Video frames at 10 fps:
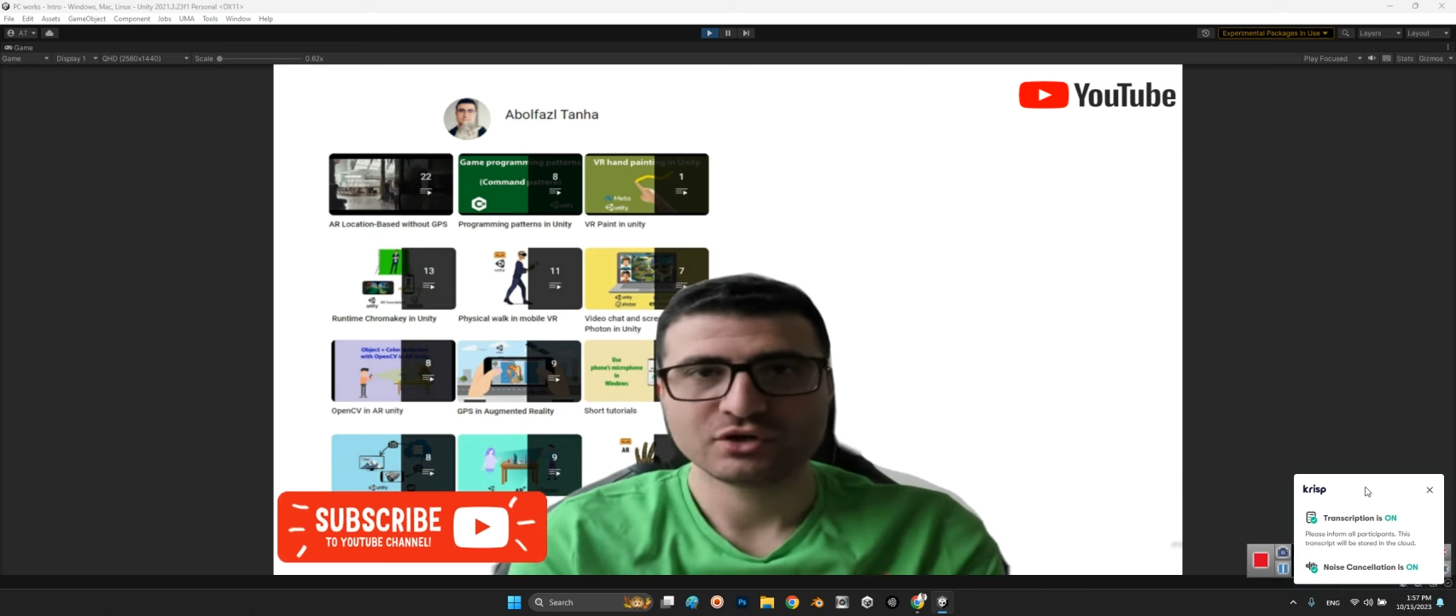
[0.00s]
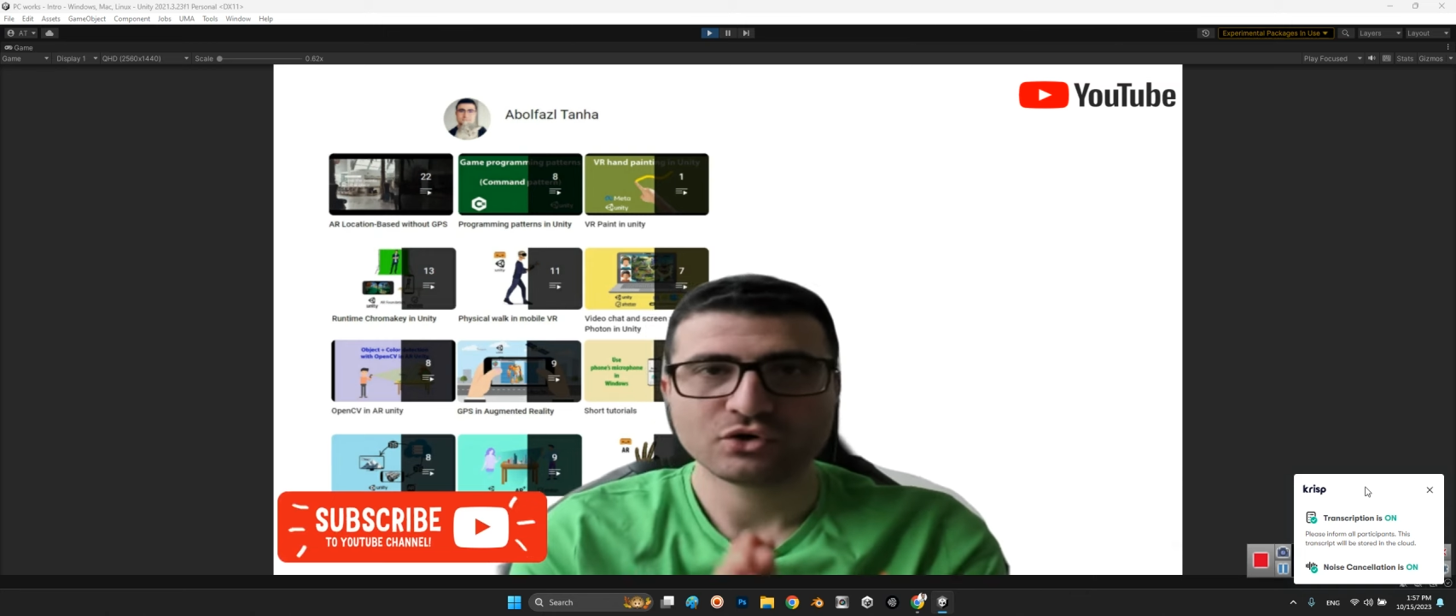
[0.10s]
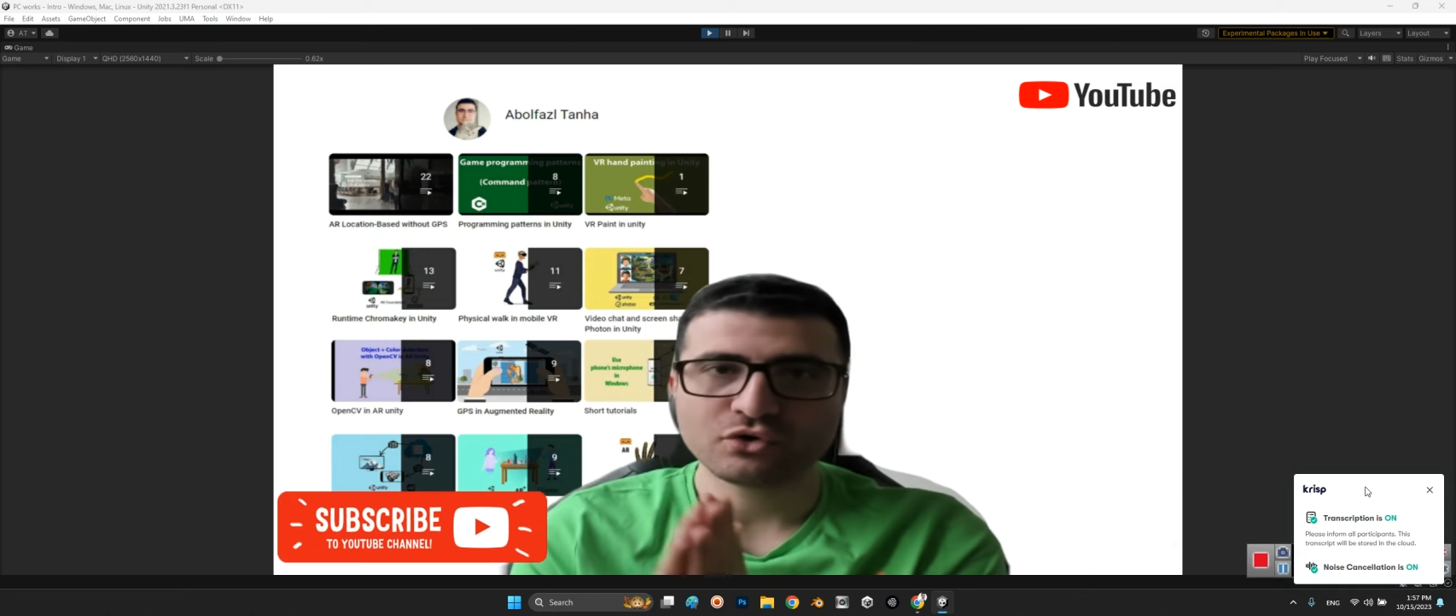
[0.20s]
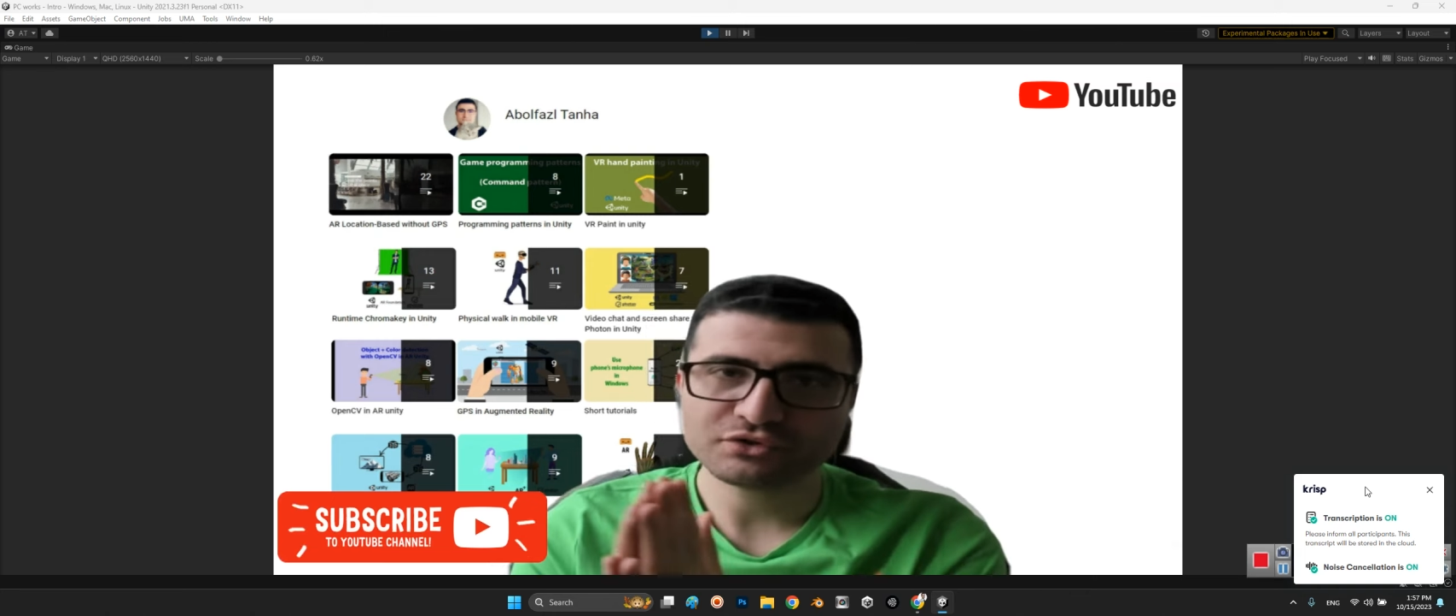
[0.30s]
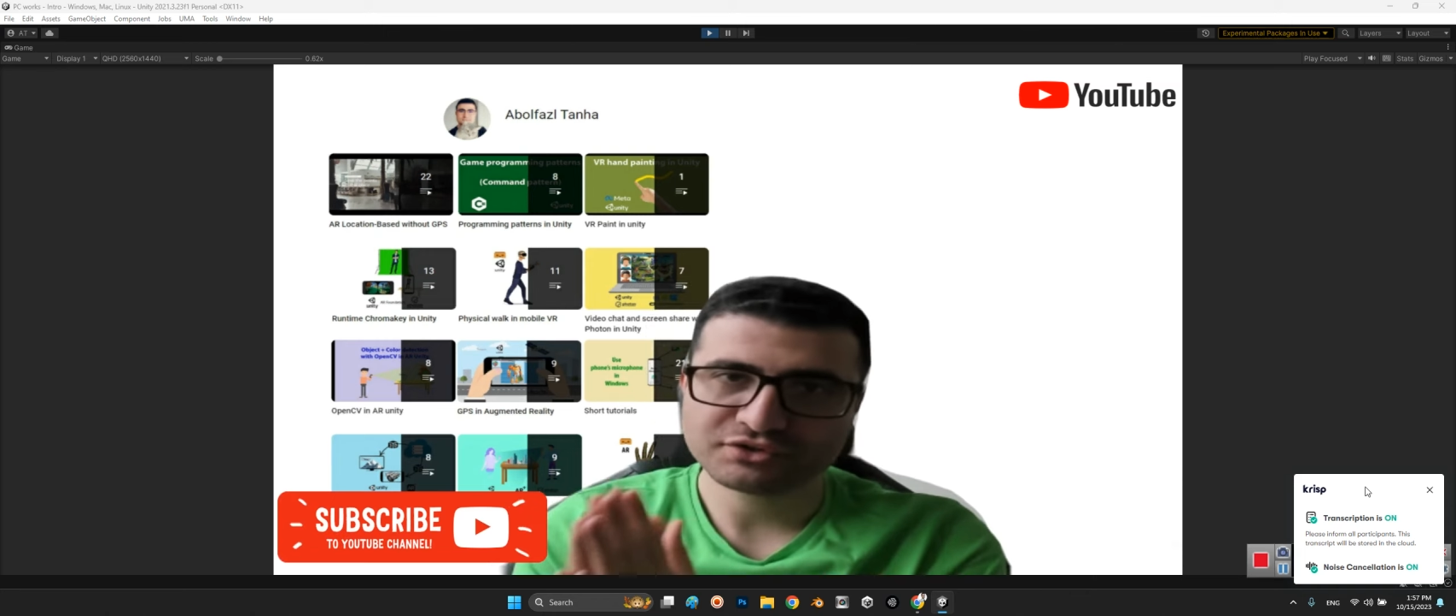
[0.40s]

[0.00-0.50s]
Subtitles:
or